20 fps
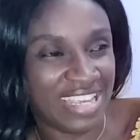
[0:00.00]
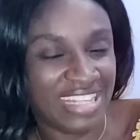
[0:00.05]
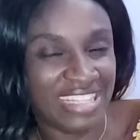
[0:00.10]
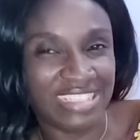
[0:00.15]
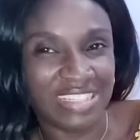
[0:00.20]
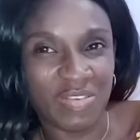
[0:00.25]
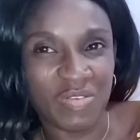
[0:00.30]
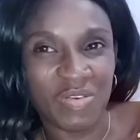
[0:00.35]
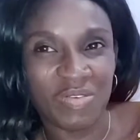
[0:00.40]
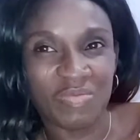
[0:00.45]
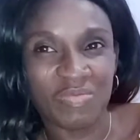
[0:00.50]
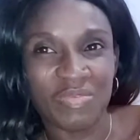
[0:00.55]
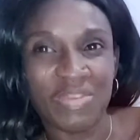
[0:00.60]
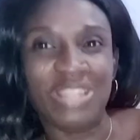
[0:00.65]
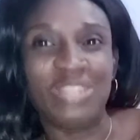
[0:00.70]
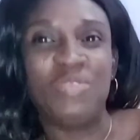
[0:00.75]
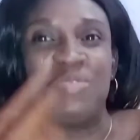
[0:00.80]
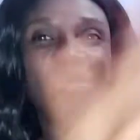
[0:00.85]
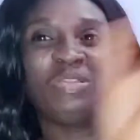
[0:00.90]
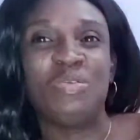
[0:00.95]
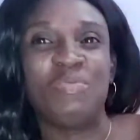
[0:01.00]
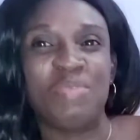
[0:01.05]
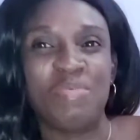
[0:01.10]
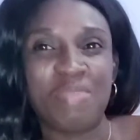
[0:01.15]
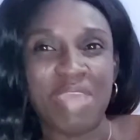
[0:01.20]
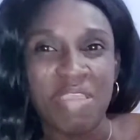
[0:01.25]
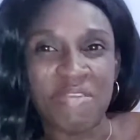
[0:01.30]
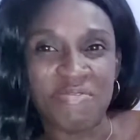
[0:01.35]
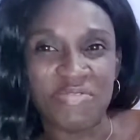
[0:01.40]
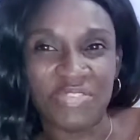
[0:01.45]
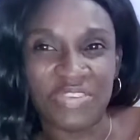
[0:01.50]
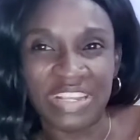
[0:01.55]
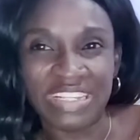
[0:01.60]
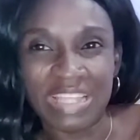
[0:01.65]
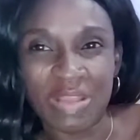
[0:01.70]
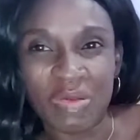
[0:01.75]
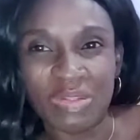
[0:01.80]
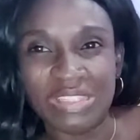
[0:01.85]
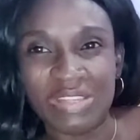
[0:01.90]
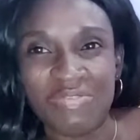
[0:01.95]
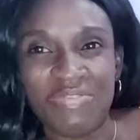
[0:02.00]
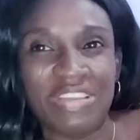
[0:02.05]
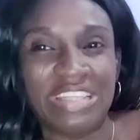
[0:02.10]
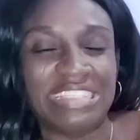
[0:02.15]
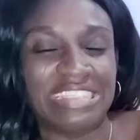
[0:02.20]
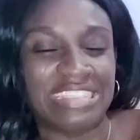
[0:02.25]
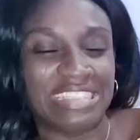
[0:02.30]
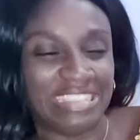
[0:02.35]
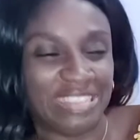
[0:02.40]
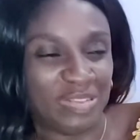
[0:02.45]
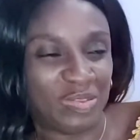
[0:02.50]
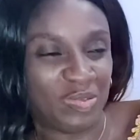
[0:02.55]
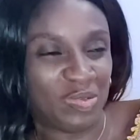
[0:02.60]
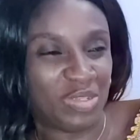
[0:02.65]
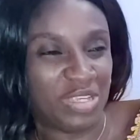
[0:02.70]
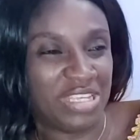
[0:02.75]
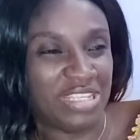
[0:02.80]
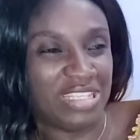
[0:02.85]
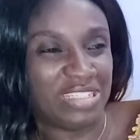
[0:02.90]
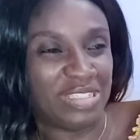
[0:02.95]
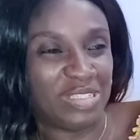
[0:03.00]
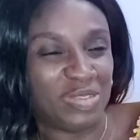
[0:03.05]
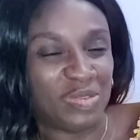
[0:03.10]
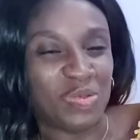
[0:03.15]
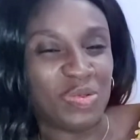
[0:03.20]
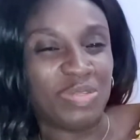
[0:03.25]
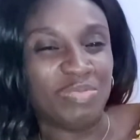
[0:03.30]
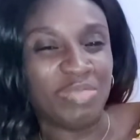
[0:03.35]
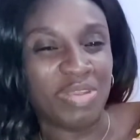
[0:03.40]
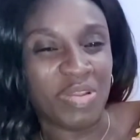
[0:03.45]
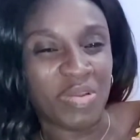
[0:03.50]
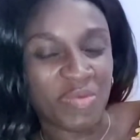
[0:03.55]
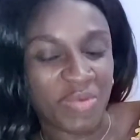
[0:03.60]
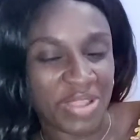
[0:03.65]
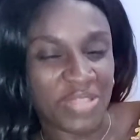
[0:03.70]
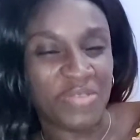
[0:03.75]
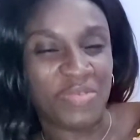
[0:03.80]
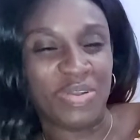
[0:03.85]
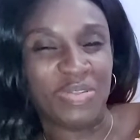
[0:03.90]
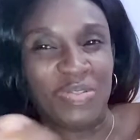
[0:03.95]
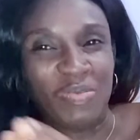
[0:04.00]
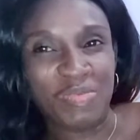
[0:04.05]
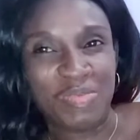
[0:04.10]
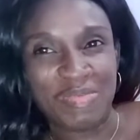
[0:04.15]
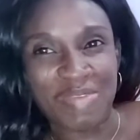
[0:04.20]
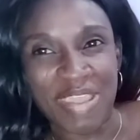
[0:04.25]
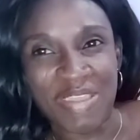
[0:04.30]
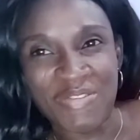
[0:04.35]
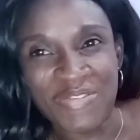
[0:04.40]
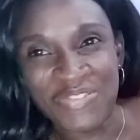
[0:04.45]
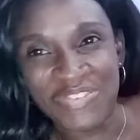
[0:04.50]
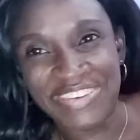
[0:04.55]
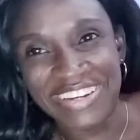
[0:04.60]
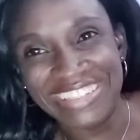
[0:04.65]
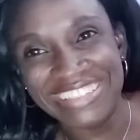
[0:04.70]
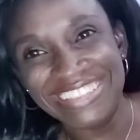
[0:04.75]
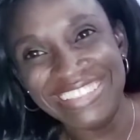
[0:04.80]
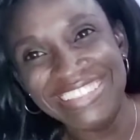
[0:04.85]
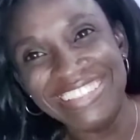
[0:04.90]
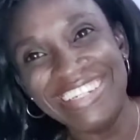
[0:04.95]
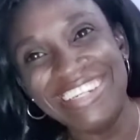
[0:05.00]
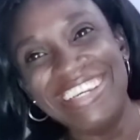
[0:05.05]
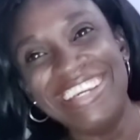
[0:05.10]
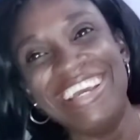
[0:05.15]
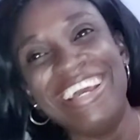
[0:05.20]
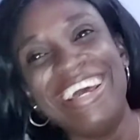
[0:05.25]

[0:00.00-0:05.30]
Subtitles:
So, why do you want to be my friend? That was the first thing she told me. Why do you want to be my friend? You know?